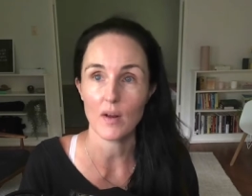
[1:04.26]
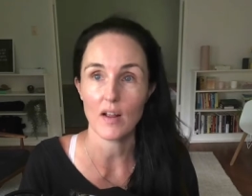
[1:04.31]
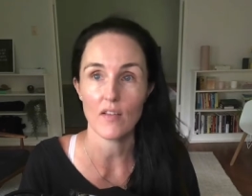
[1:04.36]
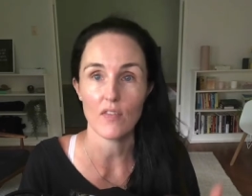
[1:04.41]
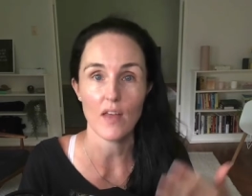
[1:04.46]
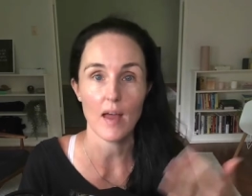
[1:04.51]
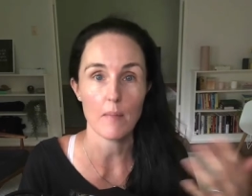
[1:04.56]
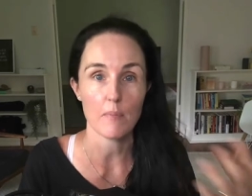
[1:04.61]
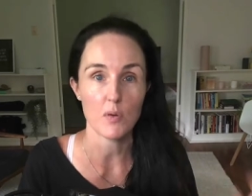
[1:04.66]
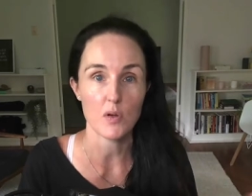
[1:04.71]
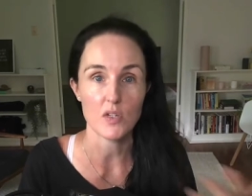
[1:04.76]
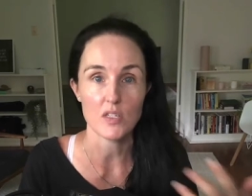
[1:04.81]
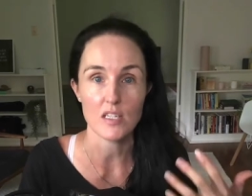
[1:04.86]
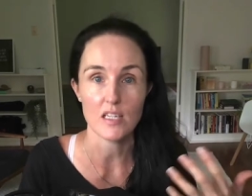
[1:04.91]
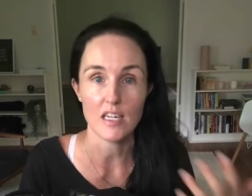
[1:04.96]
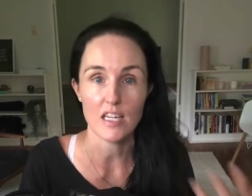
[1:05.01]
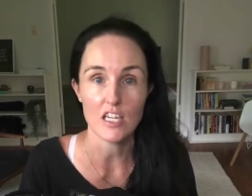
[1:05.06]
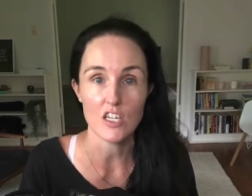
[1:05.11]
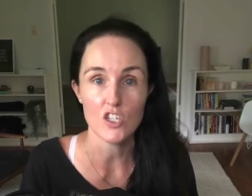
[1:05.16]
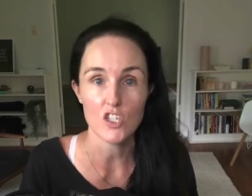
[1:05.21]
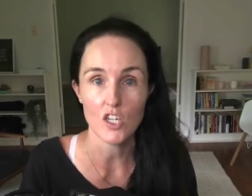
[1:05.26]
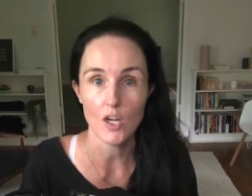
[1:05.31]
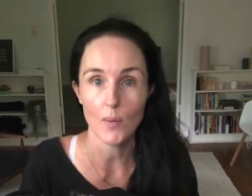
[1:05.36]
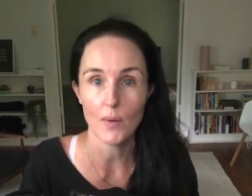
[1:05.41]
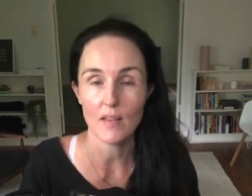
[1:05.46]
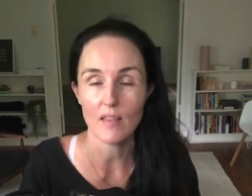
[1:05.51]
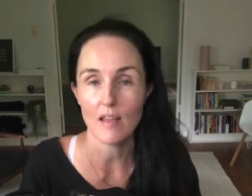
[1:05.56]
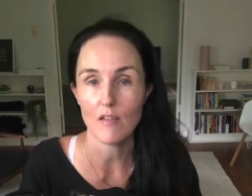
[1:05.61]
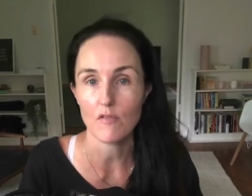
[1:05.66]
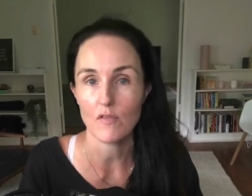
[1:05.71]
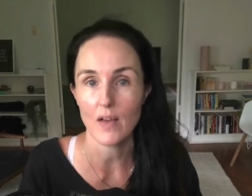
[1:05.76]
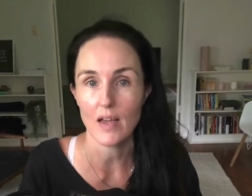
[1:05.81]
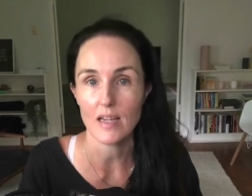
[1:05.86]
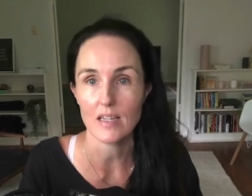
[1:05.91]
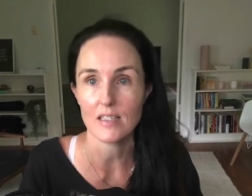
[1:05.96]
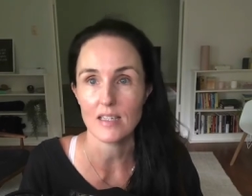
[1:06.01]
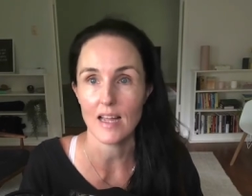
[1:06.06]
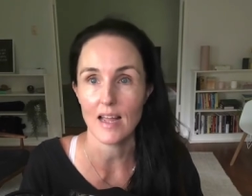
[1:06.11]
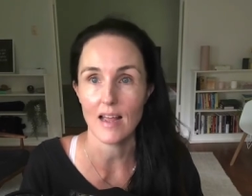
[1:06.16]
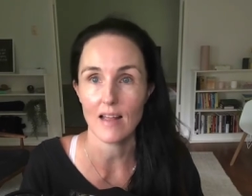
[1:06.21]
that person is showing their
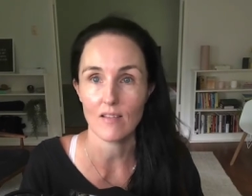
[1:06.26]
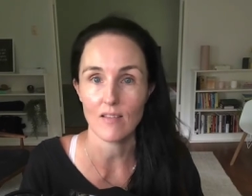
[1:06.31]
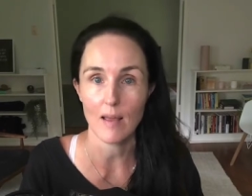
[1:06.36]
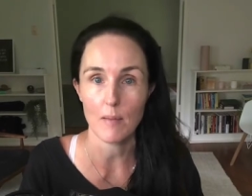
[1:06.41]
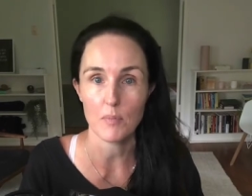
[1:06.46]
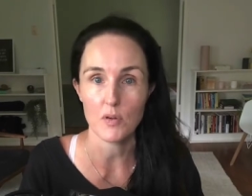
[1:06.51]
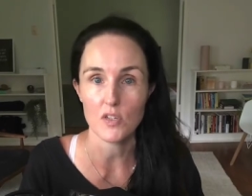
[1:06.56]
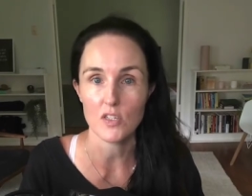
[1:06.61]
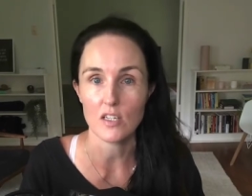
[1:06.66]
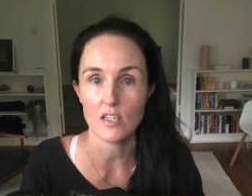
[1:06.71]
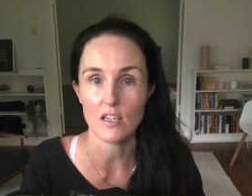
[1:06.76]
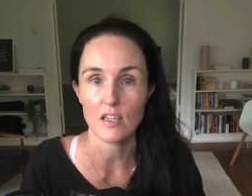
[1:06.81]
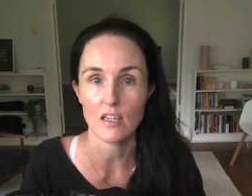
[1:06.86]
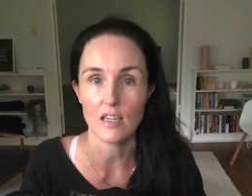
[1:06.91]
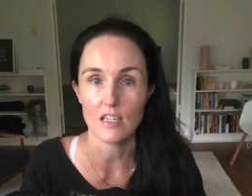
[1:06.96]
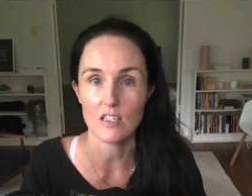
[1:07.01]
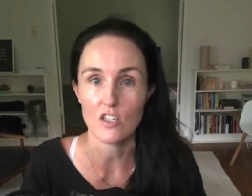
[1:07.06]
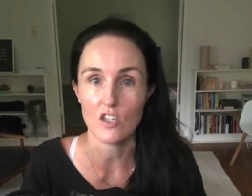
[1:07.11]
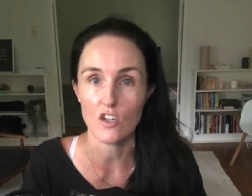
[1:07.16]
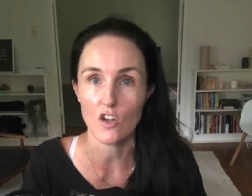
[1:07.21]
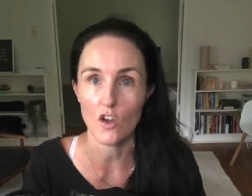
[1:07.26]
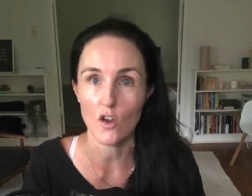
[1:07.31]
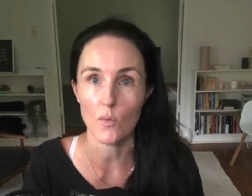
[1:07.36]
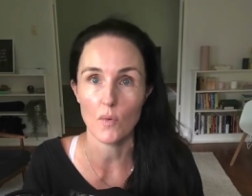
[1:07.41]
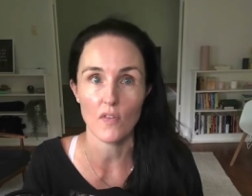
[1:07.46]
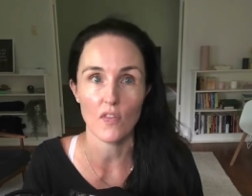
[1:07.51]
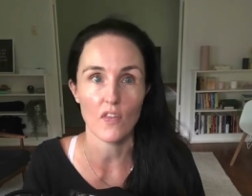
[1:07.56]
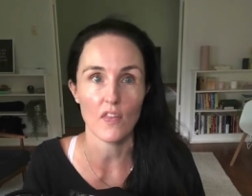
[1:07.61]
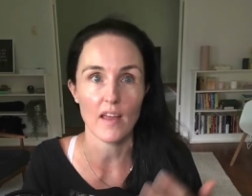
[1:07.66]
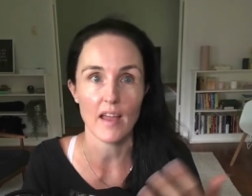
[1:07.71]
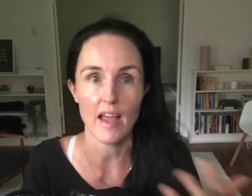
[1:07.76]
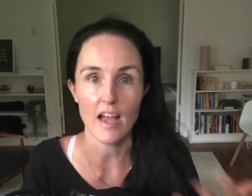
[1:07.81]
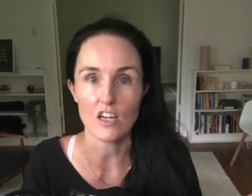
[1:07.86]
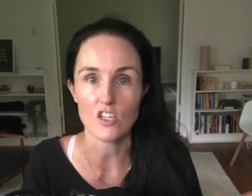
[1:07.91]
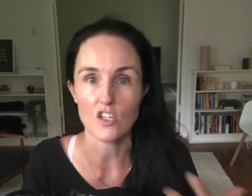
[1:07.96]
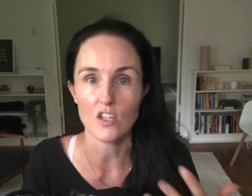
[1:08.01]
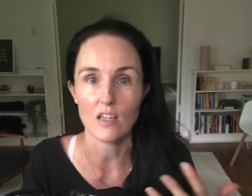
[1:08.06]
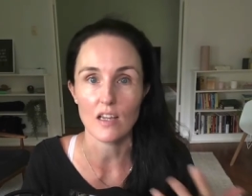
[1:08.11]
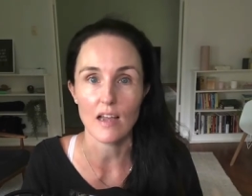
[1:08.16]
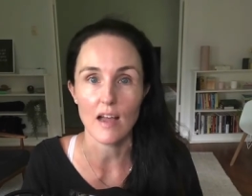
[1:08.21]
face, and that person can get to know whether they
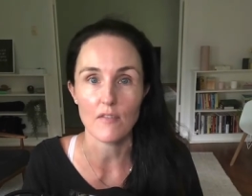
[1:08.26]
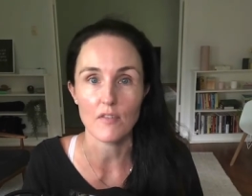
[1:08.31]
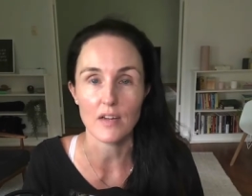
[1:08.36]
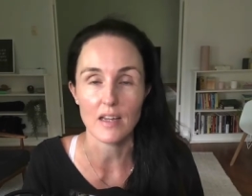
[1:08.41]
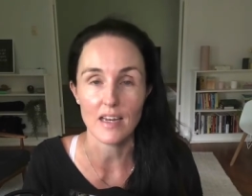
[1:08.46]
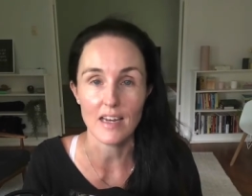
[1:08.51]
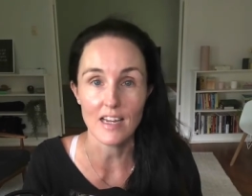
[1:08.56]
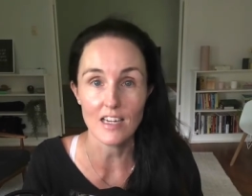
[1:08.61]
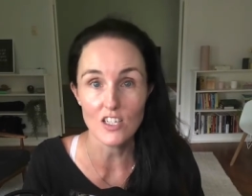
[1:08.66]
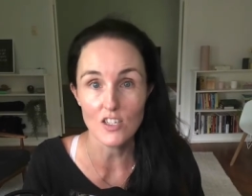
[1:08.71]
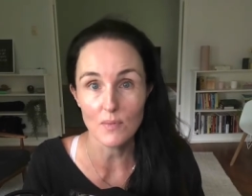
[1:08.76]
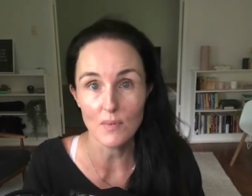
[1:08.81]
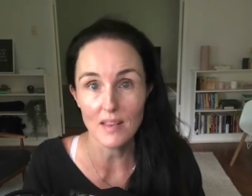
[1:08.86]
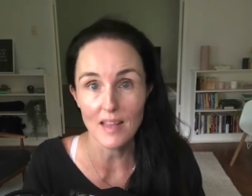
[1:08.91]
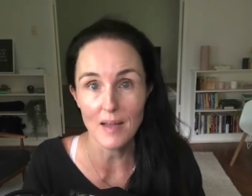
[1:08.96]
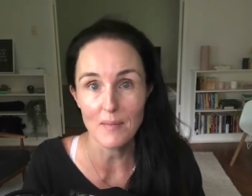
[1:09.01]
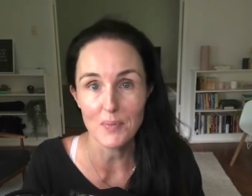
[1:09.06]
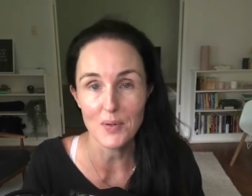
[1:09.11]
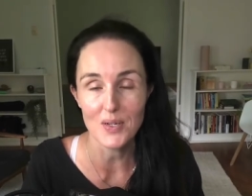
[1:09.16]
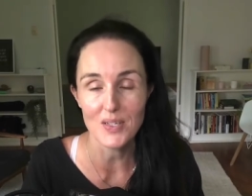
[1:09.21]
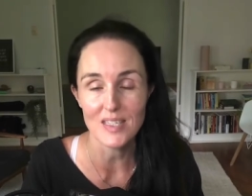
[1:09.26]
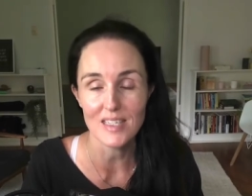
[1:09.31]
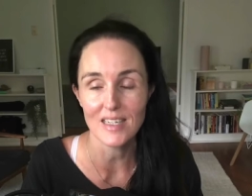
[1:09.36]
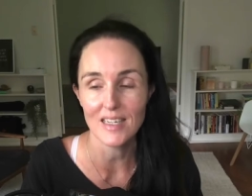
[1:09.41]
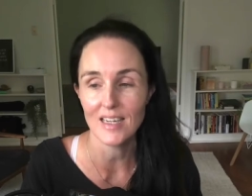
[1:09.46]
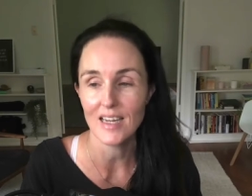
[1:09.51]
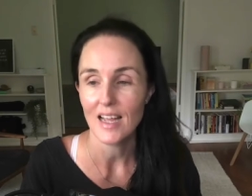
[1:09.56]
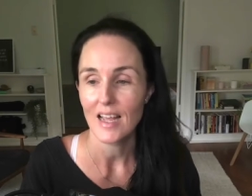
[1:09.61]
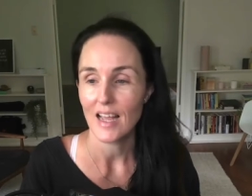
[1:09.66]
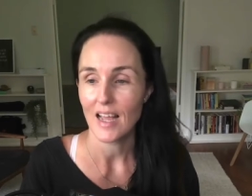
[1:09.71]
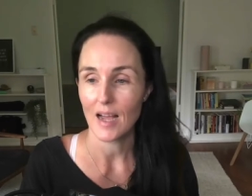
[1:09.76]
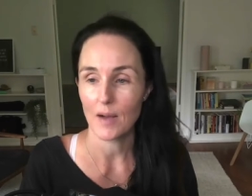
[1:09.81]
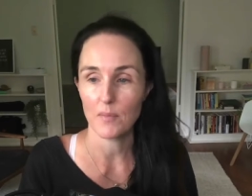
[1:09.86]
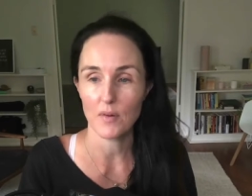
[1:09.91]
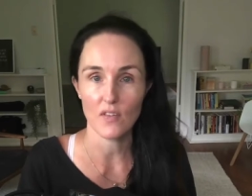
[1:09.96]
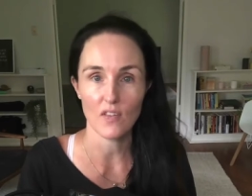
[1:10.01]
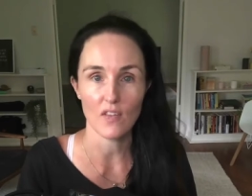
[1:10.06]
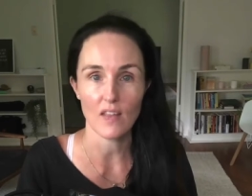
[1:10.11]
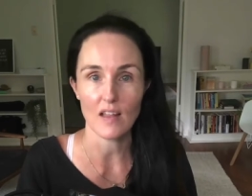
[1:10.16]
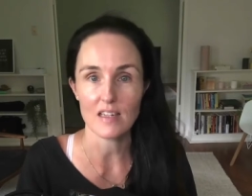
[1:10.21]
actually have a connection with that person and
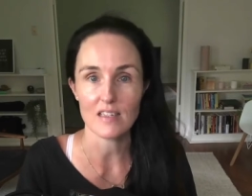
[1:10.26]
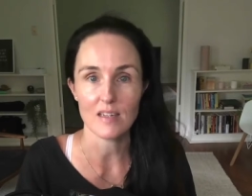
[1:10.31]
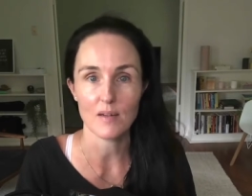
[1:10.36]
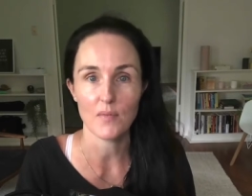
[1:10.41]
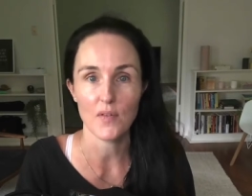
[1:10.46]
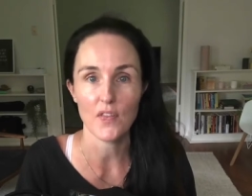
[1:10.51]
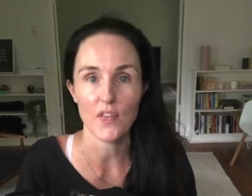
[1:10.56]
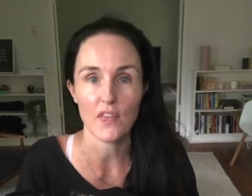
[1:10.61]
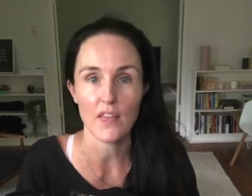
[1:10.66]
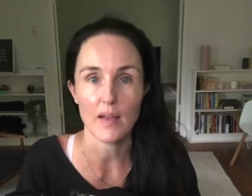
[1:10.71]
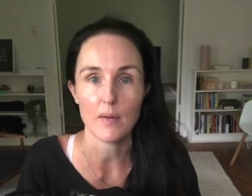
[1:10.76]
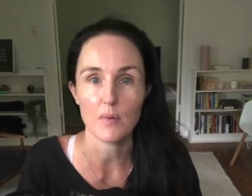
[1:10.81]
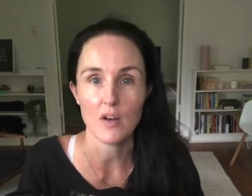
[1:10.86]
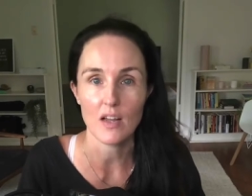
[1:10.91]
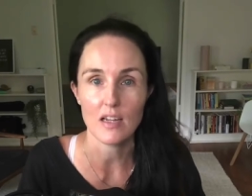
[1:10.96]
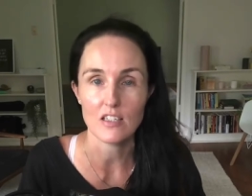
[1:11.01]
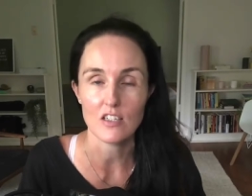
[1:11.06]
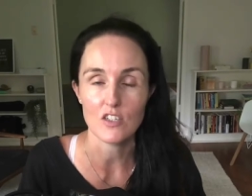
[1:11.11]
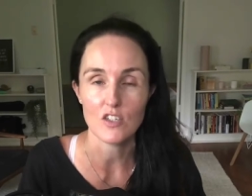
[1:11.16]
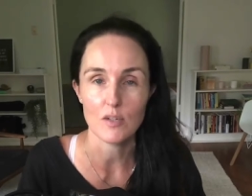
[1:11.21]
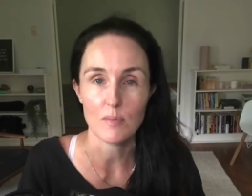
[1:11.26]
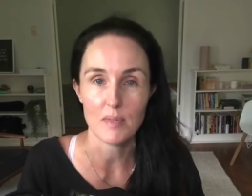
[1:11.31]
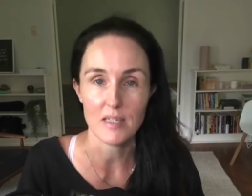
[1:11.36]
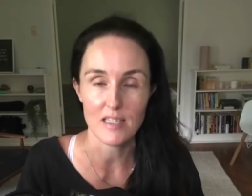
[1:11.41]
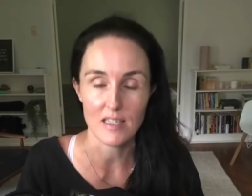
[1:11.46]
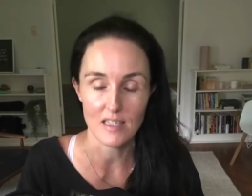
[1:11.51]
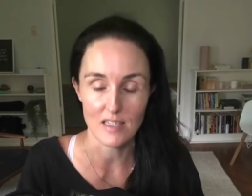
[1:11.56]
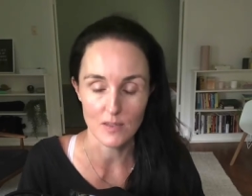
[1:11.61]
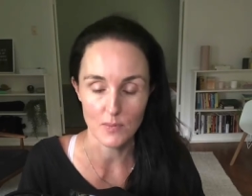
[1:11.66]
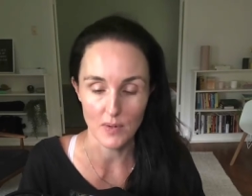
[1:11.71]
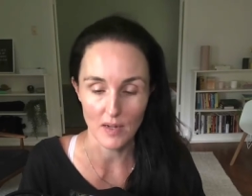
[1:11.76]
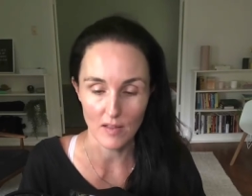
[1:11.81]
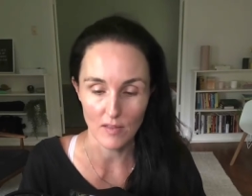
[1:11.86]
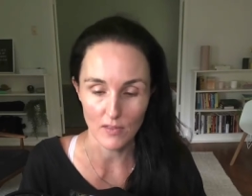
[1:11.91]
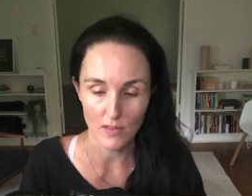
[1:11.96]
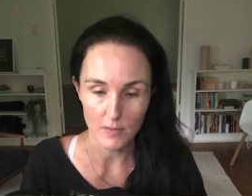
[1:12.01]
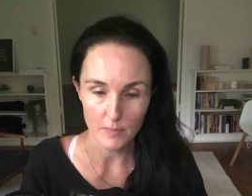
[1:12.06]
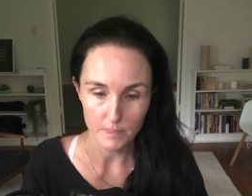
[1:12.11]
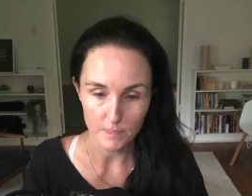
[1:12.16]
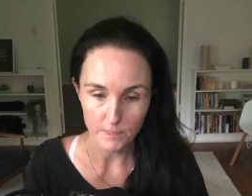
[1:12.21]
whether that's someone that they would like to do business with.
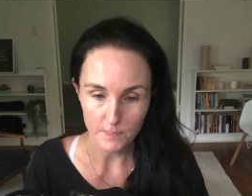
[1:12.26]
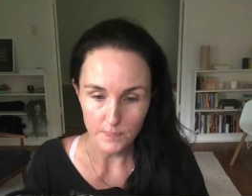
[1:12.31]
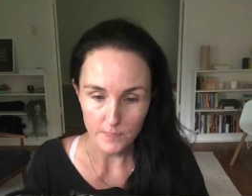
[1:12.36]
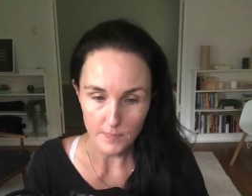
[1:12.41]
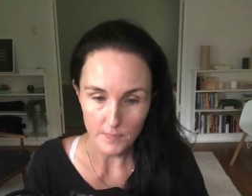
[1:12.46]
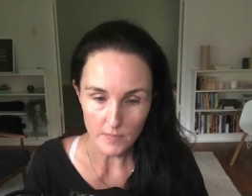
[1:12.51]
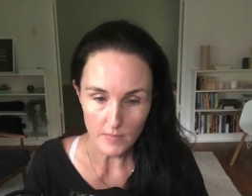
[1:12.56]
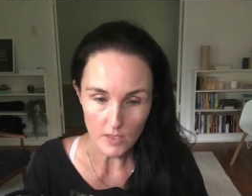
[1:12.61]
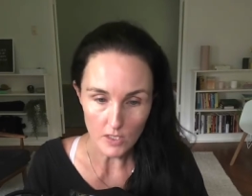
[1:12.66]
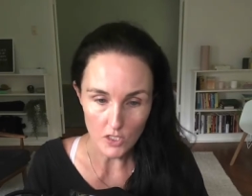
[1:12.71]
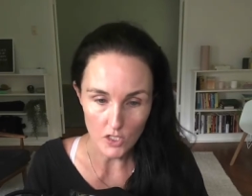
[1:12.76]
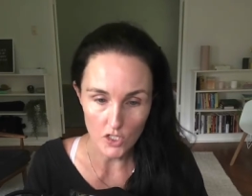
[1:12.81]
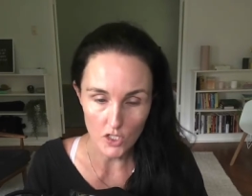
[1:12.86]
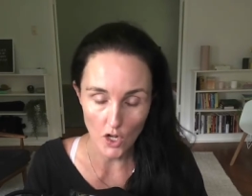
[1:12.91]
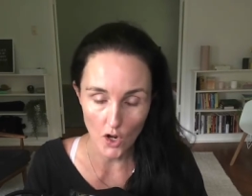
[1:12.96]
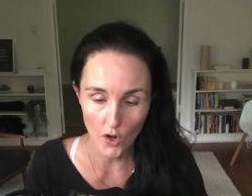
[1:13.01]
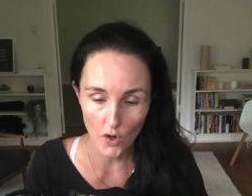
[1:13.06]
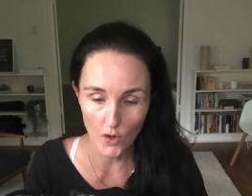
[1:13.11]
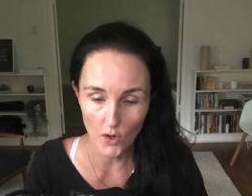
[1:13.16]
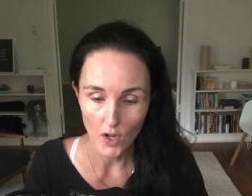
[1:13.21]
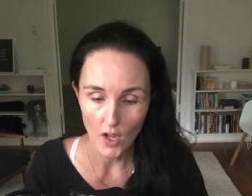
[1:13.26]
So